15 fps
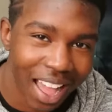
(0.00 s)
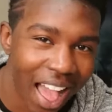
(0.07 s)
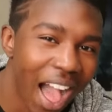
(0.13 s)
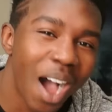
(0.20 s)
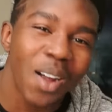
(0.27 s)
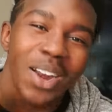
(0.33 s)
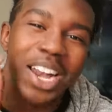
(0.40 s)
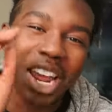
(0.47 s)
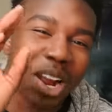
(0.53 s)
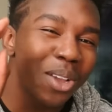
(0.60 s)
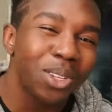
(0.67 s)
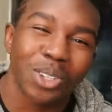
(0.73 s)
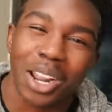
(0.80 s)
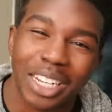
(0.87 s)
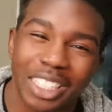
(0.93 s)
How dare you
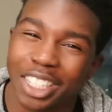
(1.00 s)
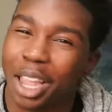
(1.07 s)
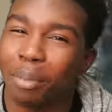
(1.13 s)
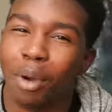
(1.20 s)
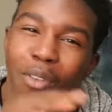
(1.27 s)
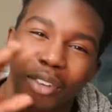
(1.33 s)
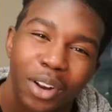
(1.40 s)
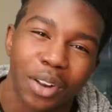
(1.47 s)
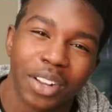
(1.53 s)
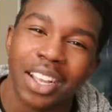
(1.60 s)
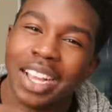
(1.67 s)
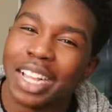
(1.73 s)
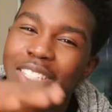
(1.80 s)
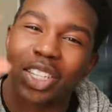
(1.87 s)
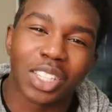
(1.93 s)
try to skip over
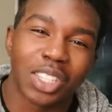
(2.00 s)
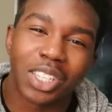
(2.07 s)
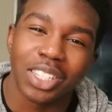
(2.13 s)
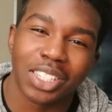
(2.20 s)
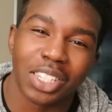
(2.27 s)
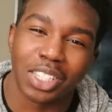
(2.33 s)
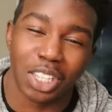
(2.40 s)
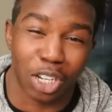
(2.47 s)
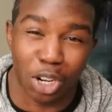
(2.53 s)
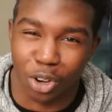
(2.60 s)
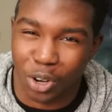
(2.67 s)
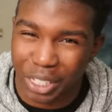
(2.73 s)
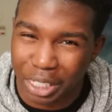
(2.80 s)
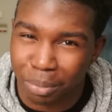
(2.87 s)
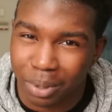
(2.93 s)
to
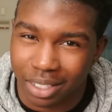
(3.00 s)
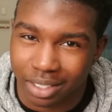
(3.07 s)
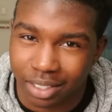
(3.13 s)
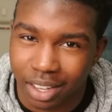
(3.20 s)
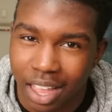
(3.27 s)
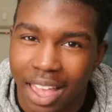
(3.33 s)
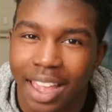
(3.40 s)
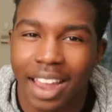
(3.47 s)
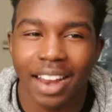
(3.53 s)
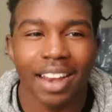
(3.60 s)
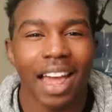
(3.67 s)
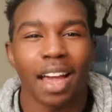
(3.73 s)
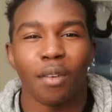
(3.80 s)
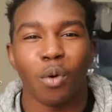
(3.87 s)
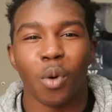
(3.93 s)
Christmas and
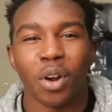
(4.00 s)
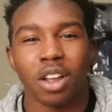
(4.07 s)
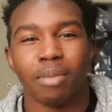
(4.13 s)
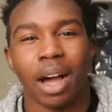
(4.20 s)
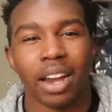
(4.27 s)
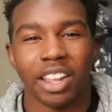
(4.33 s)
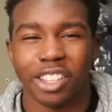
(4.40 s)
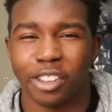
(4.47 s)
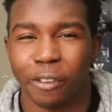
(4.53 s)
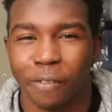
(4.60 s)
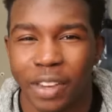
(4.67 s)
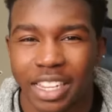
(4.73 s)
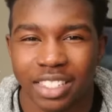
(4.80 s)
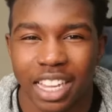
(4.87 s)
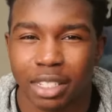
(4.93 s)
not worry about this
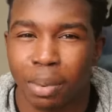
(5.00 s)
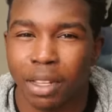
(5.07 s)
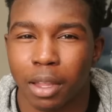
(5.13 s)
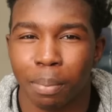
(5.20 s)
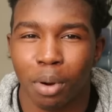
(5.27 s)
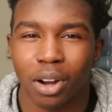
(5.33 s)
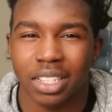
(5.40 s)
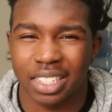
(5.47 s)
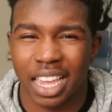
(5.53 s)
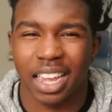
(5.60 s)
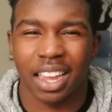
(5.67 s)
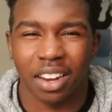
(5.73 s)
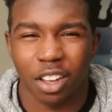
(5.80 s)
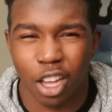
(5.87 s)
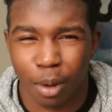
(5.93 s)
feast that's about to
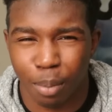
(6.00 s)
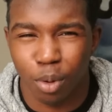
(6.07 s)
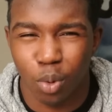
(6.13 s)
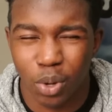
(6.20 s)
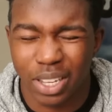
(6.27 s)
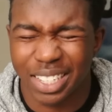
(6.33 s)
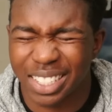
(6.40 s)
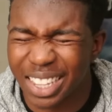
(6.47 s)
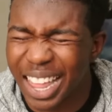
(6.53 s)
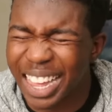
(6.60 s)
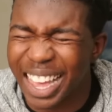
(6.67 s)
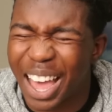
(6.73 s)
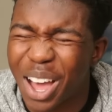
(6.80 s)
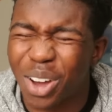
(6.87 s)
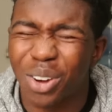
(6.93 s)
partake in a couple weeks? Like,
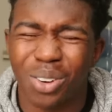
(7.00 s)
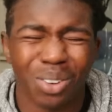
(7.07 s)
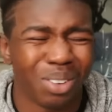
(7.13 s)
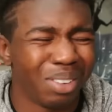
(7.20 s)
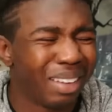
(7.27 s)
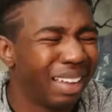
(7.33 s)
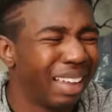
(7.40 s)
how?